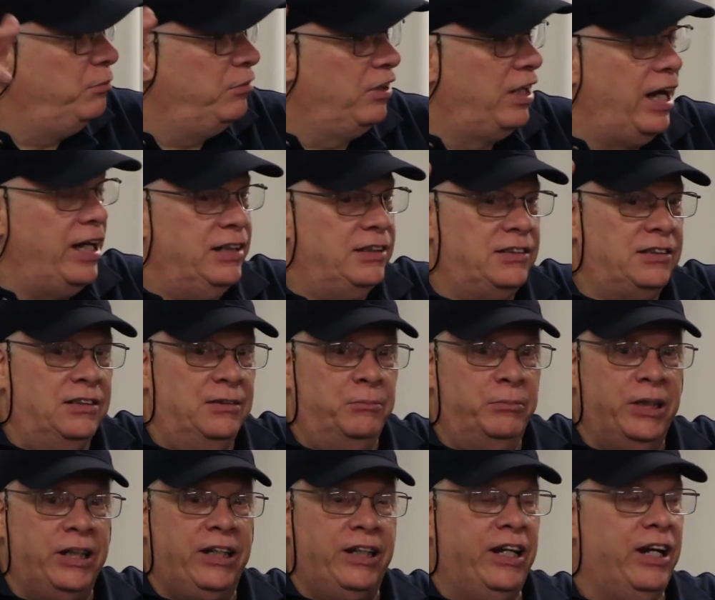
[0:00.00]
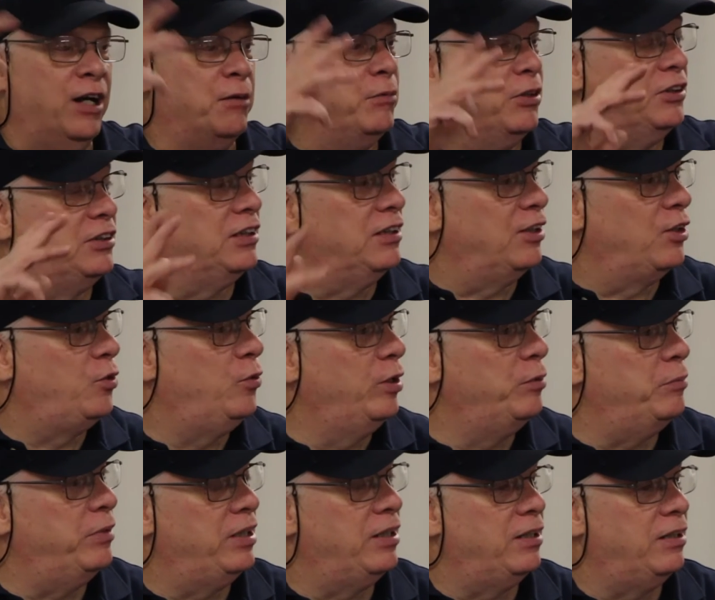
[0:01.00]
lights and big cameras and
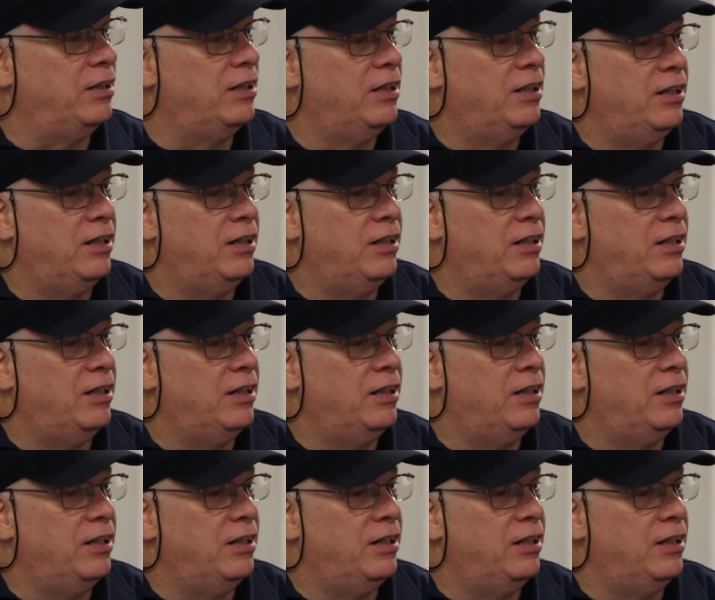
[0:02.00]
equipment and